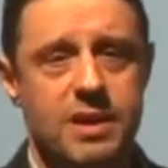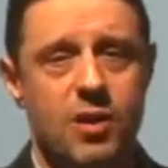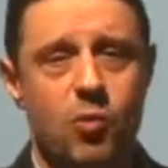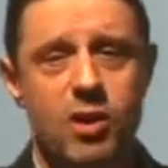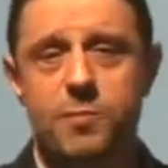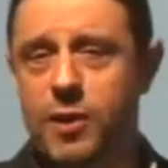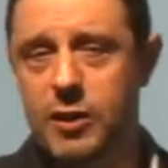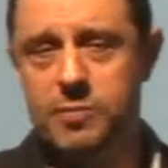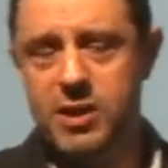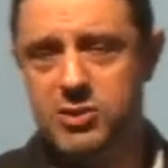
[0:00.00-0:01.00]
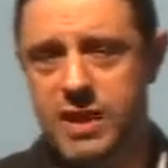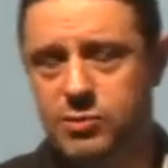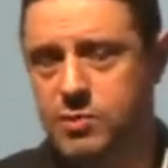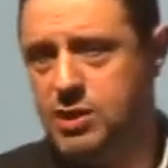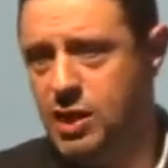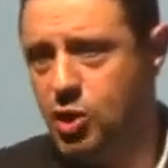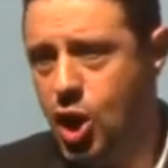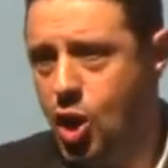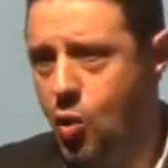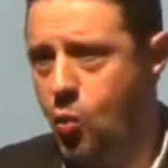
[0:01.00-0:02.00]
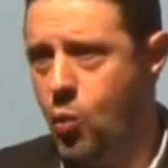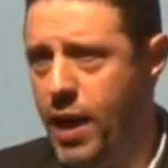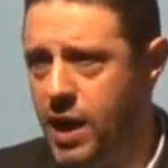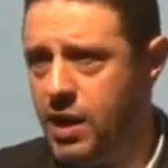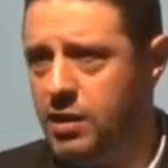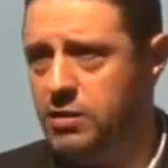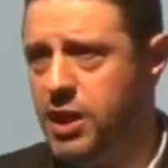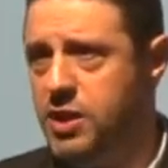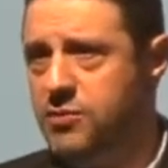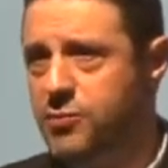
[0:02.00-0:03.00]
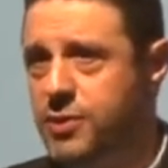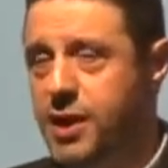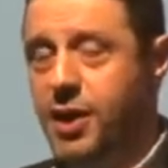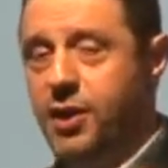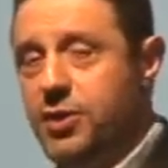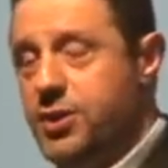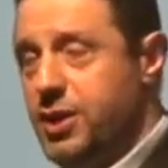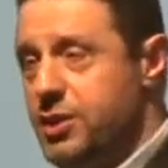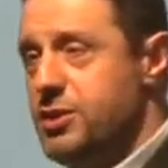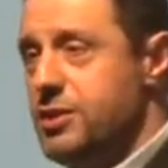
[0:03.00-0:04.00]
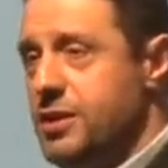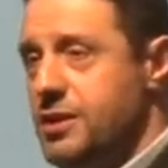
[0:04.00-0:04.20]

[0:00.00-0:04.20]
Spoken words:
One of the product managers came to me and said, well, if the healthcare